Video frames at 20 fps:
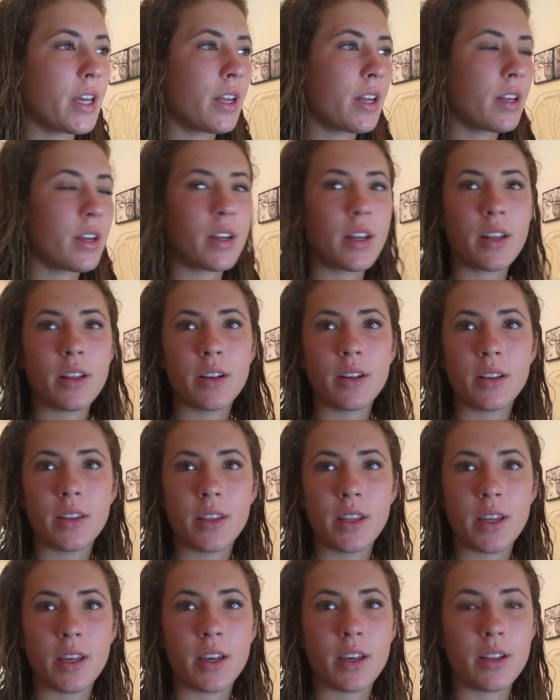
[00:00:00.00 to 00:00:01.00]
And another
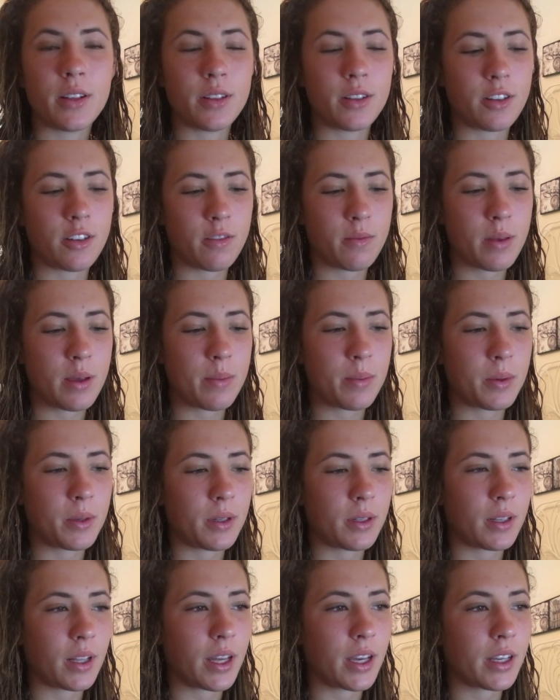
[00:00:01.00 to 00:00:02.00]
thing a lot of
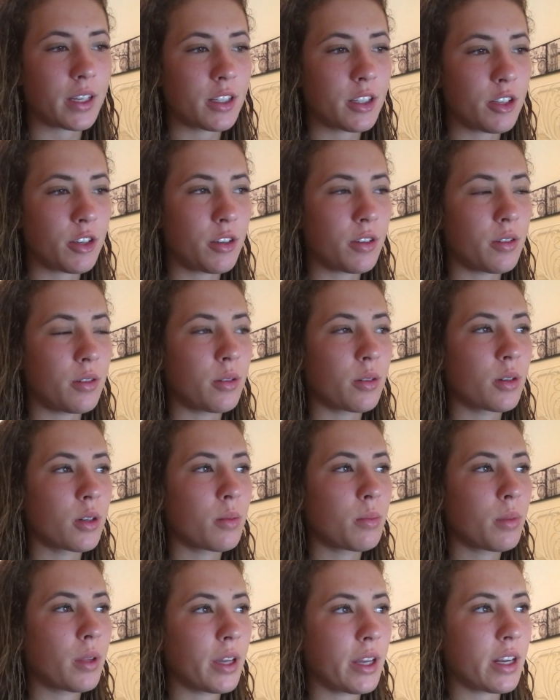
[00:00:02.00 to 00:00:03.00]
people like to
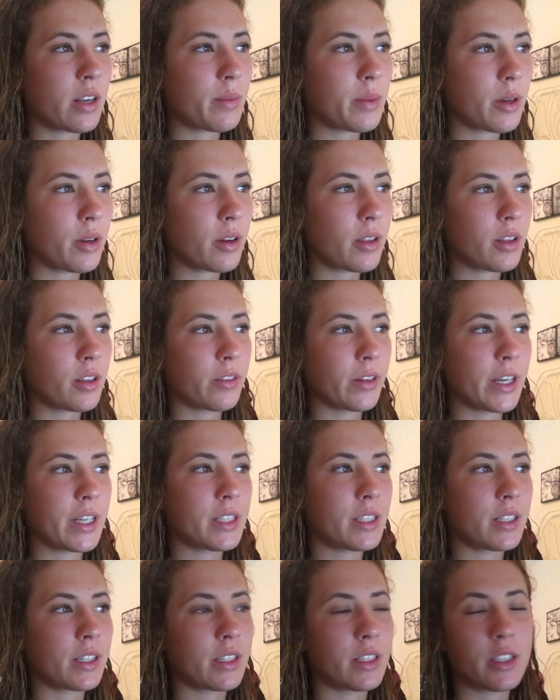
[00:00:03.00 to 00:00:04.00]
complain about in the
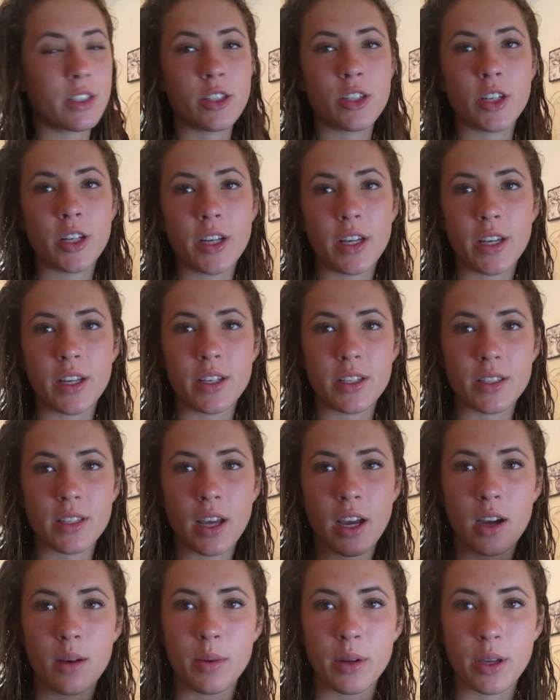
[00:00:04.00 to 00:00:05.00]
racing industry is
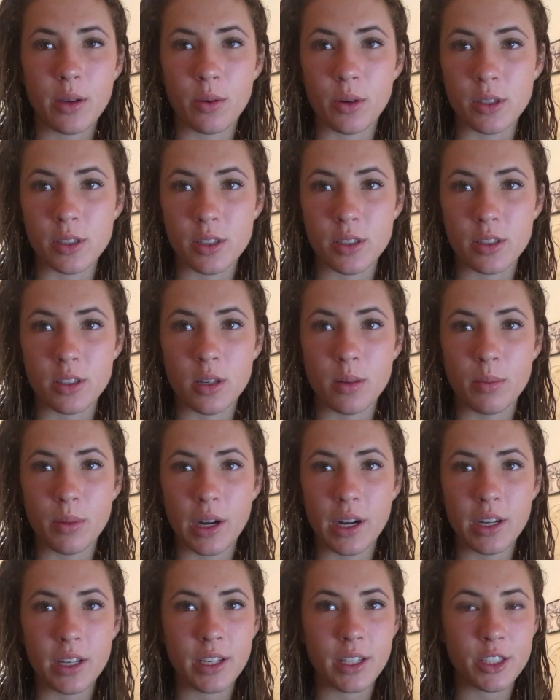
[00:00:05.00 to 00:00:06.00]
how many horses are
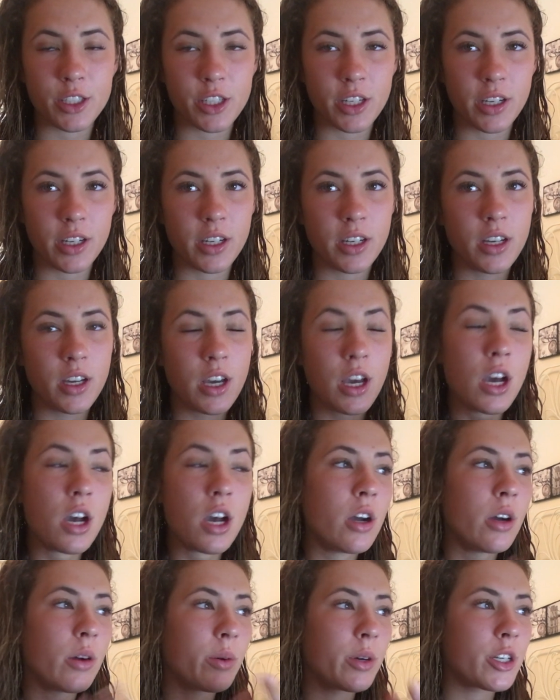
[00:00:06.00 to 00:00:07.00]
bred each year,
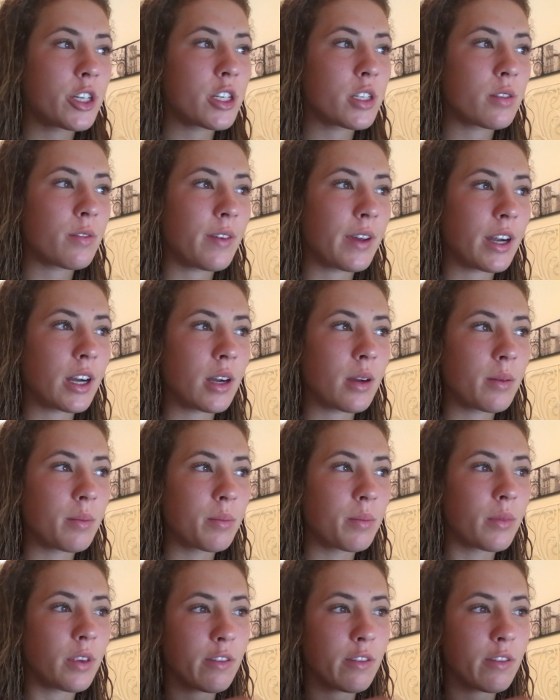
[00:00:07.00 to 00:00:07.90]
which is fair.